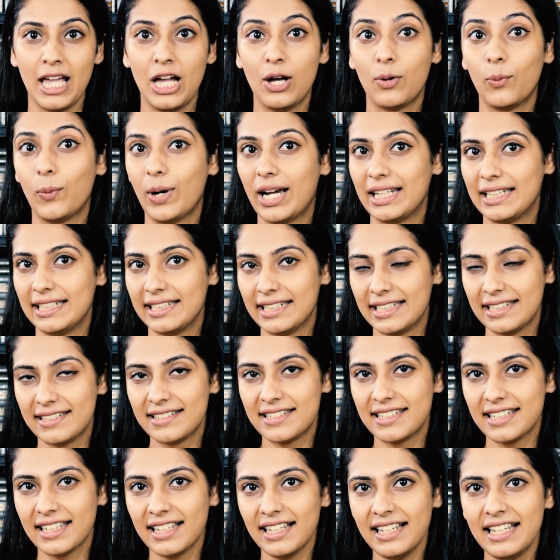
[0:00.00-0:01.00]
While in
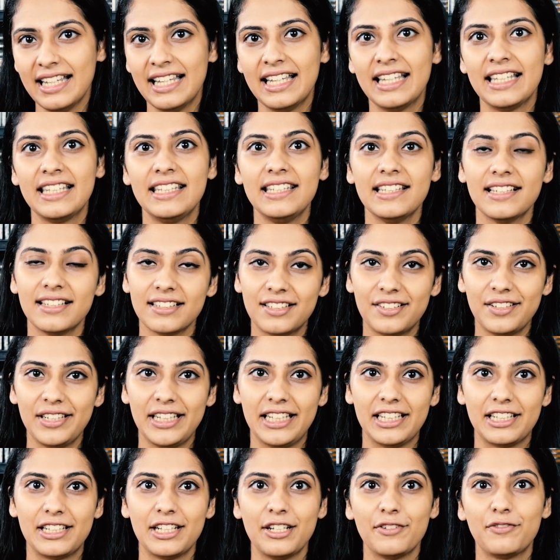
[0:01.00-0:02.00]
India, he
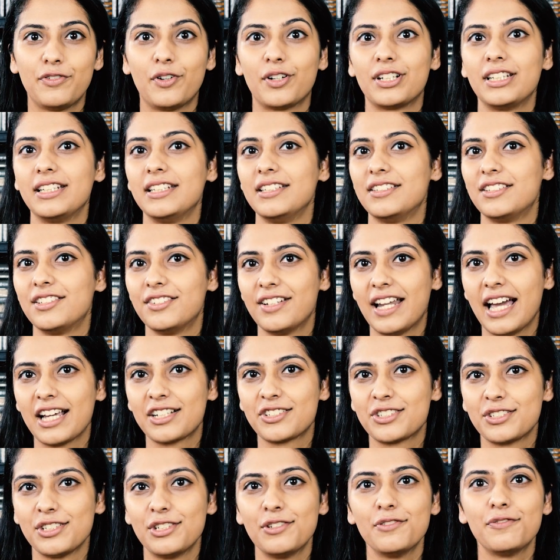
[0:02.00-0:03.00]
agreed for an
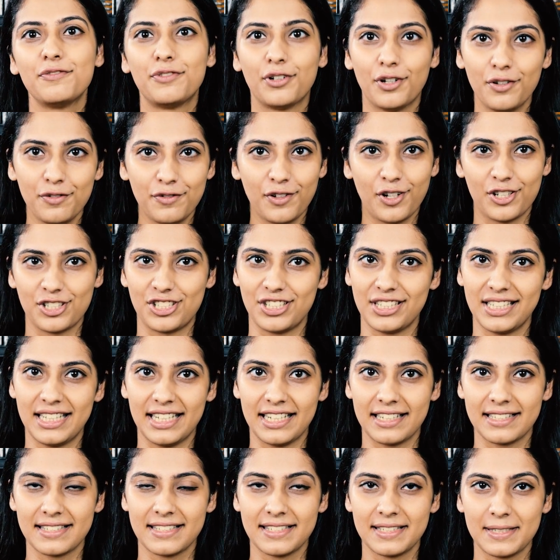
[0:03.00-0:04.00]
interaction for Fauji
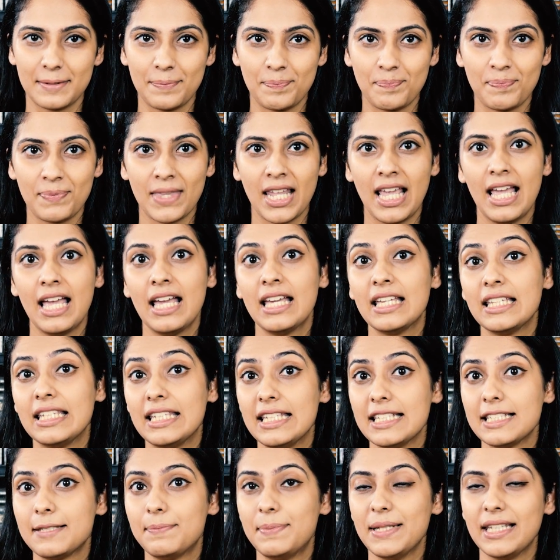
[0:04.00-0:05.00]
Days. He
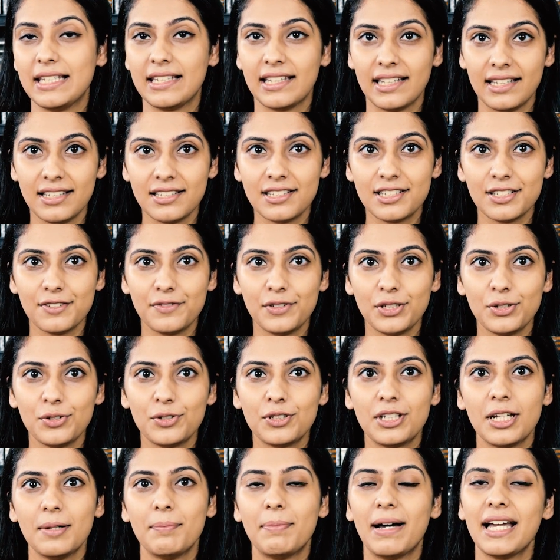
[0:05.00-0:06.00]
is being interviewed
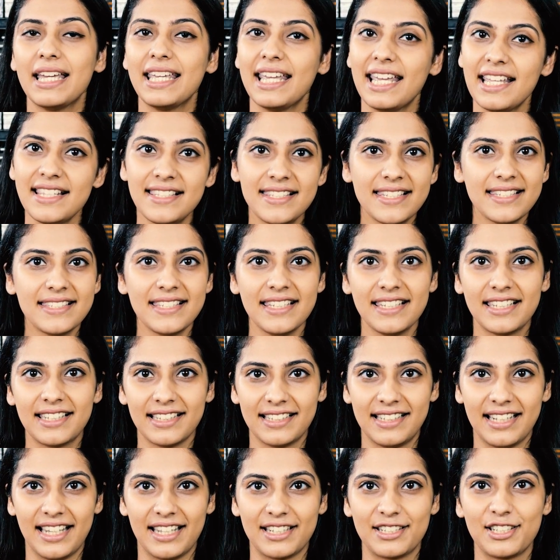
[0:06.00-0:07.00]
by NCC
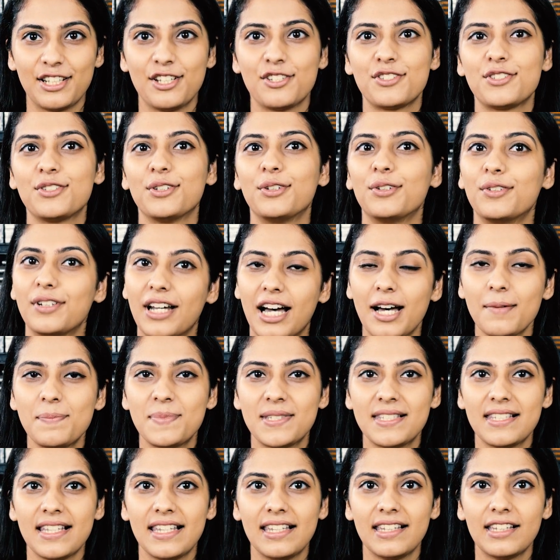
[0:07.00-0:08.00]
cadet Sohrab
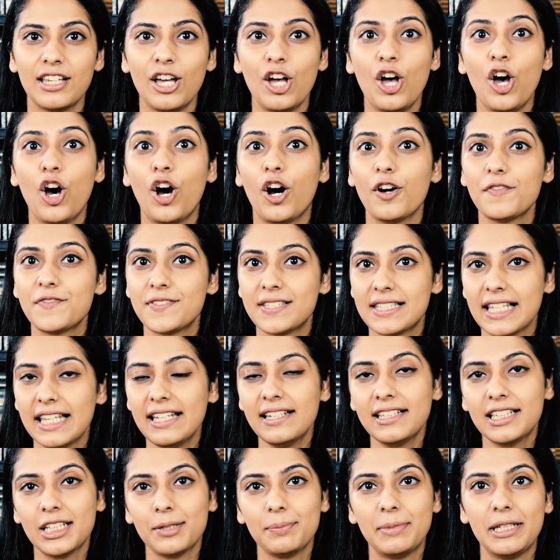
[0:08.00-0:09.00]
Singh of
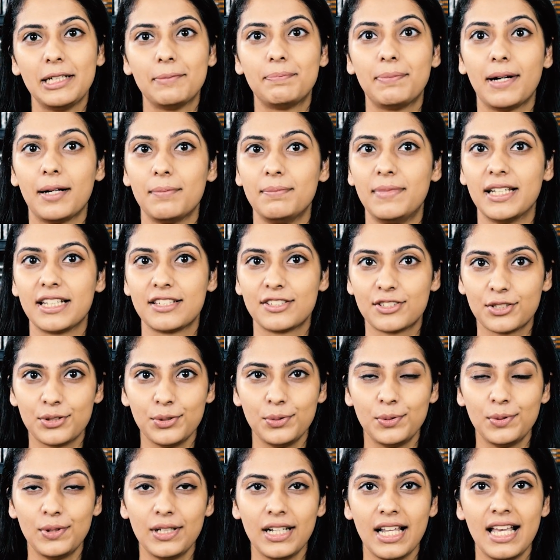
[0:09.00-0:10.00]
Saint Kabir Public
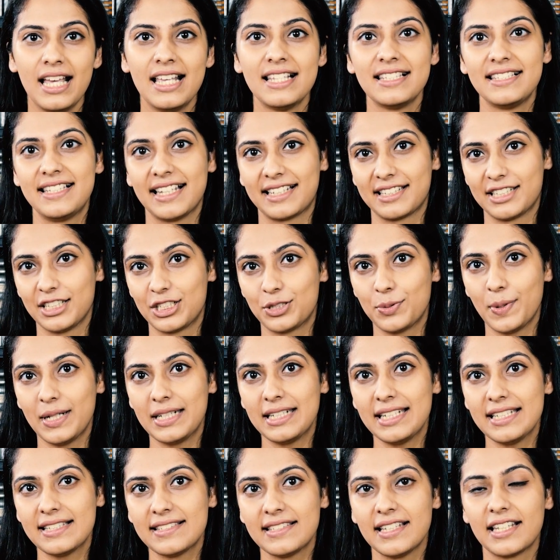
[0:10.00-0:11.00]
School, Sector
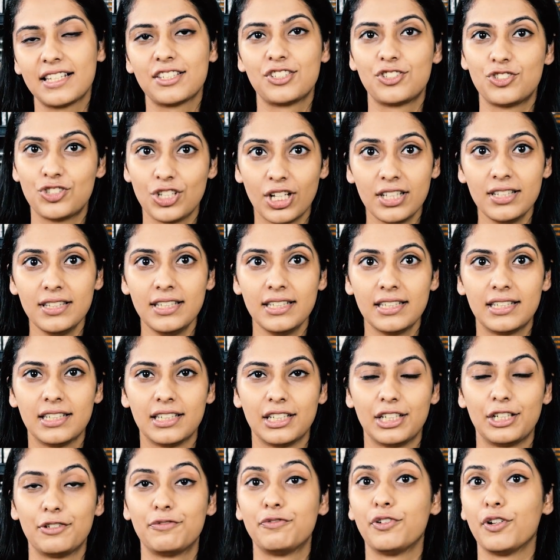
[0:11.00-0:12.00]
26,
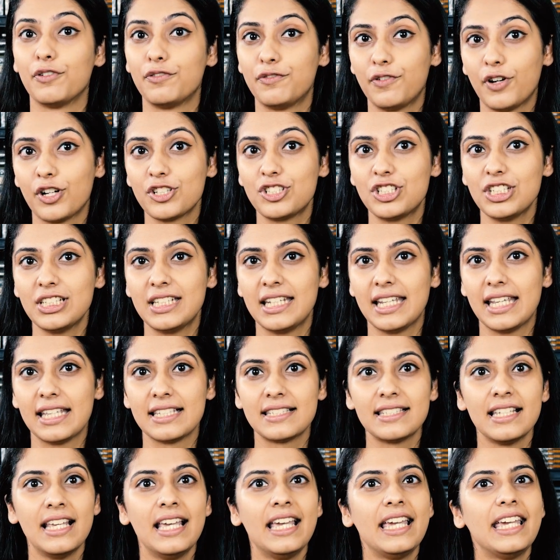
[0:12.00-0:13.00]
Chandigarh for Fauji
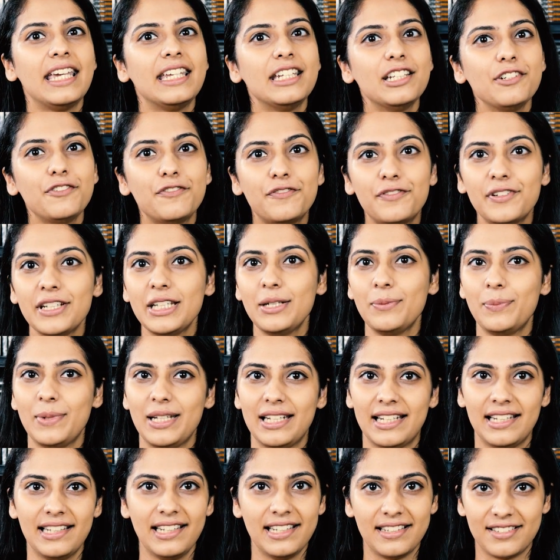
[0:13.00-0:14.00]
Days in a
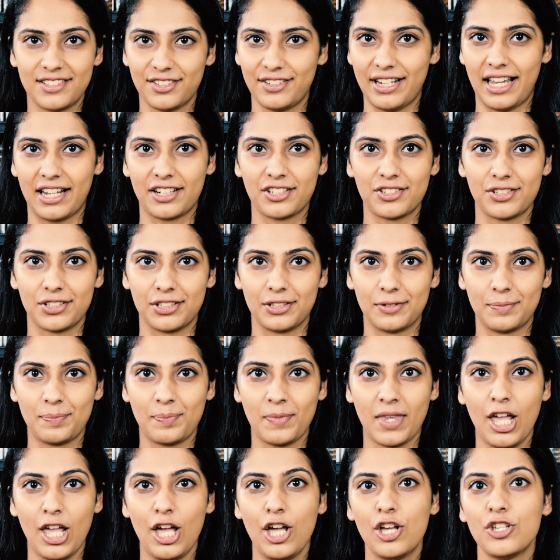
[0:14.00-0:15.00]
freewheeling interaction.
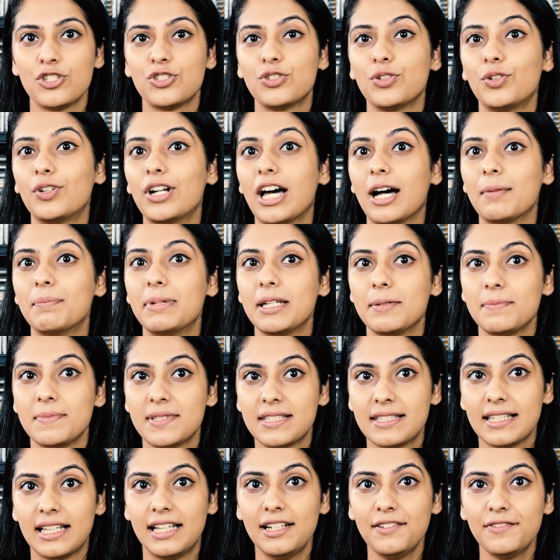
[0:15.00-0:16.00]
Sohrab
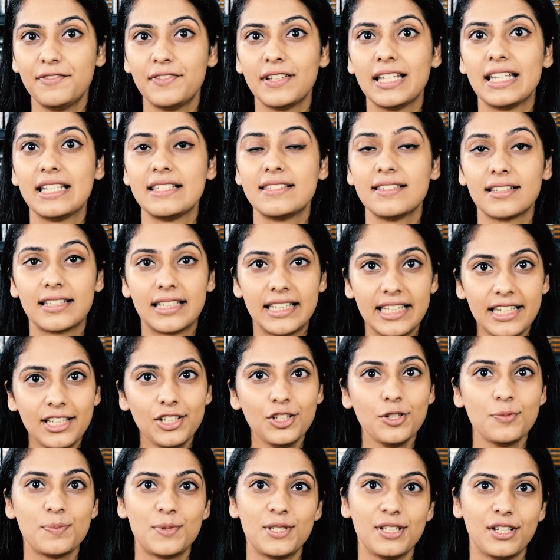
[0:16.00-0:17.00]
himself is a keen
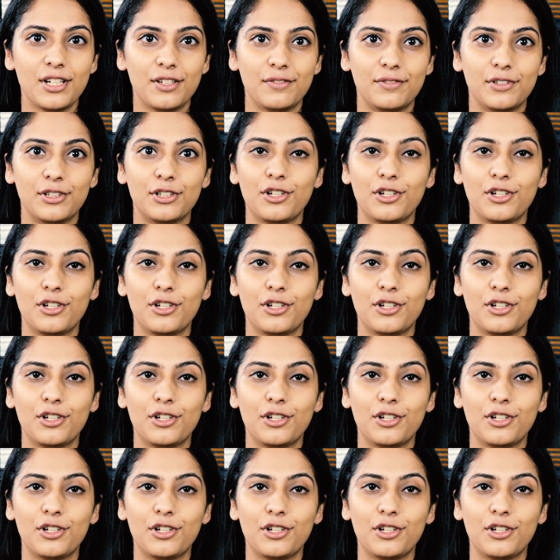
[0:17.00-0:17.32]
observer